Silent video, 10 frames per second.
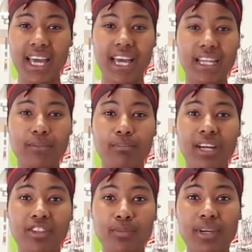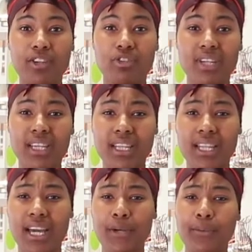and just by drinking
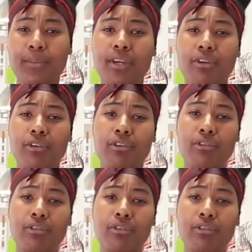that, it will bring